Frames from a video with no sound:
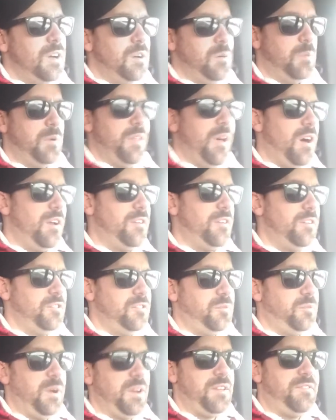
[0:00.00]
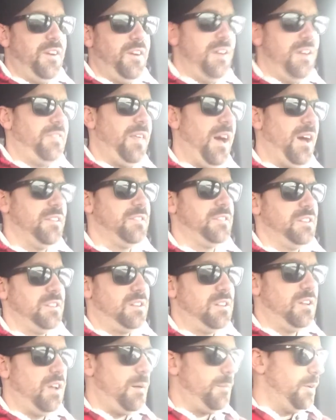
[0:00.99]
with 125,000
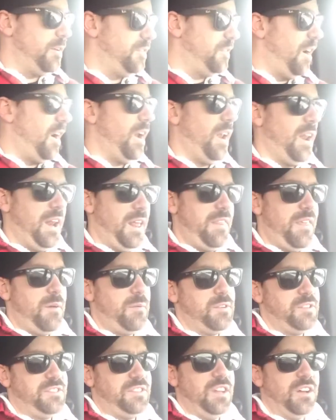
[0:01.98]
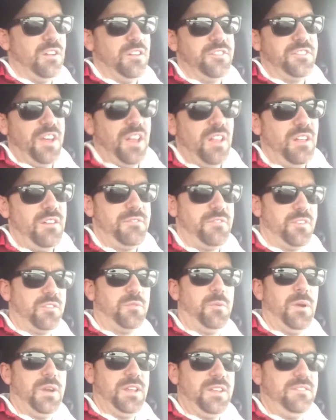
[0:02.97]
kilometers on it, and they were still selling for
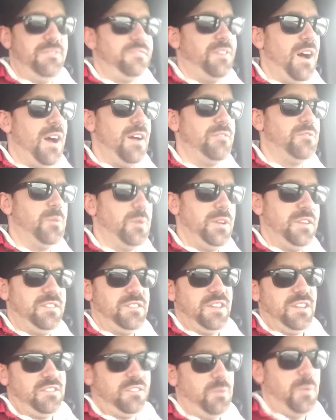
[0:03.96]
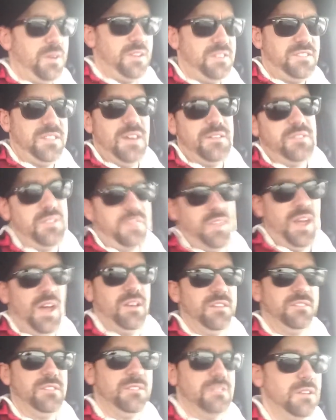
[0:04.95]
25, 26,
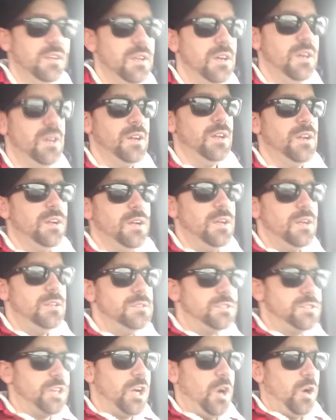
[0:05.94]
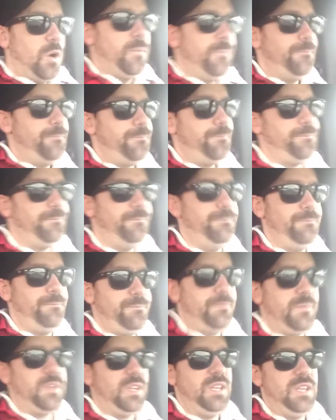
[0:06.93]
27,000. So
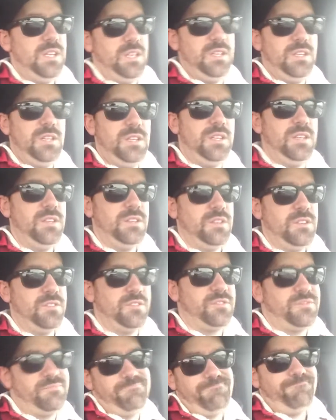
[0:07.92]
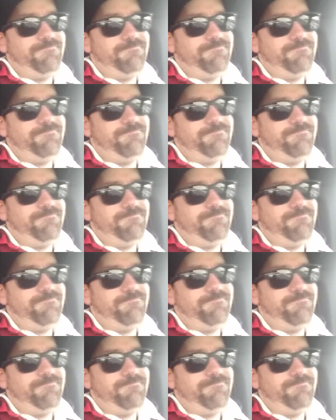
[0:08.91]
there's,